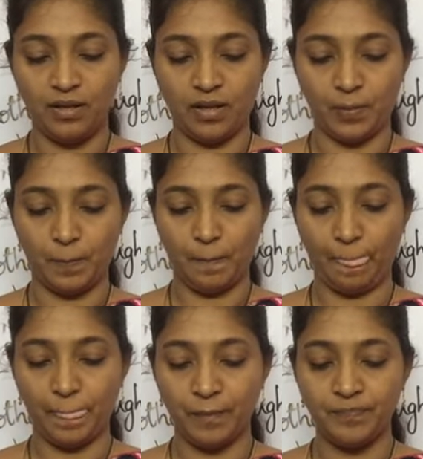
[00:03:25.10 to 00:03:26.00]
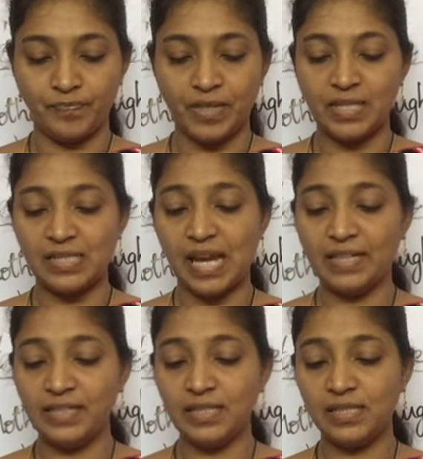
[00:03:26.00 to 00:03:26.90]
Now,
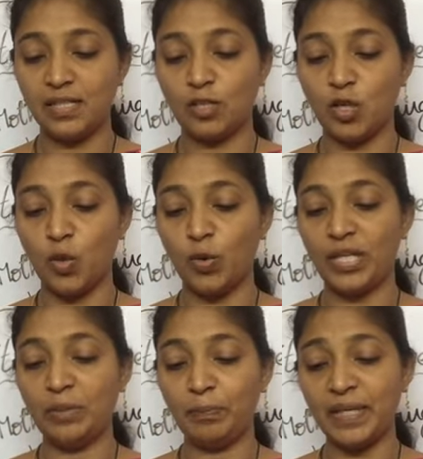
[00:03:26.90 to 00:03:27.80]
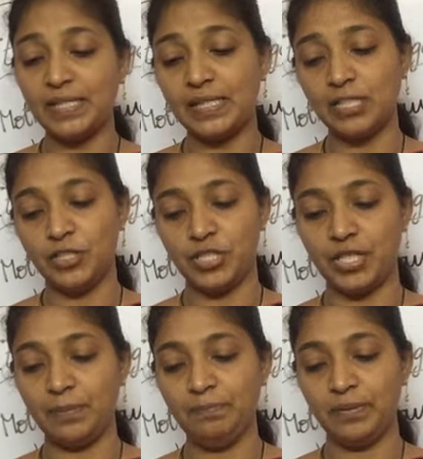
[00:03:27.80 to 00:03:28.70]
scientists are cloning pigs and
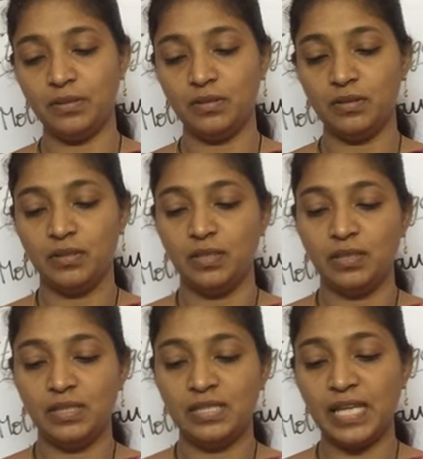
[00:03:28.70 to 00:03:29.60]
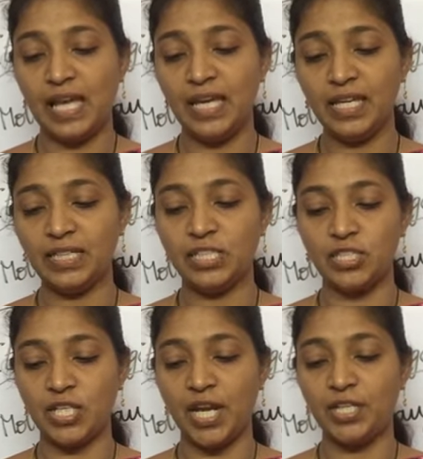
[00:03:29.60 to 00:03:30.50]
sheep, saying
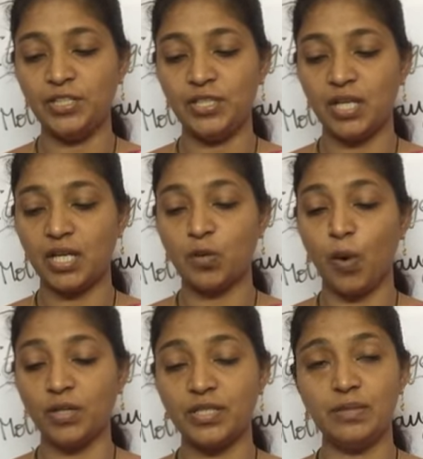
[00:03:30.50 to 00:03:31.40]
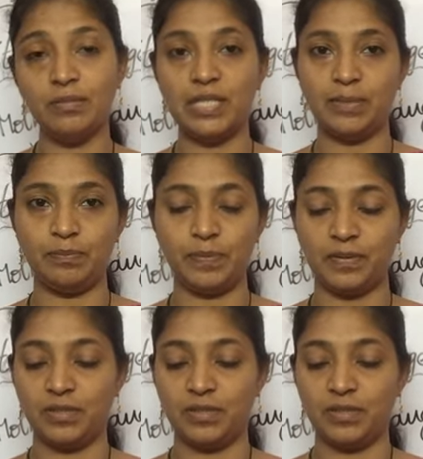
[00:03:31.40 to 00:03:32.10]
it's change a quantum leap.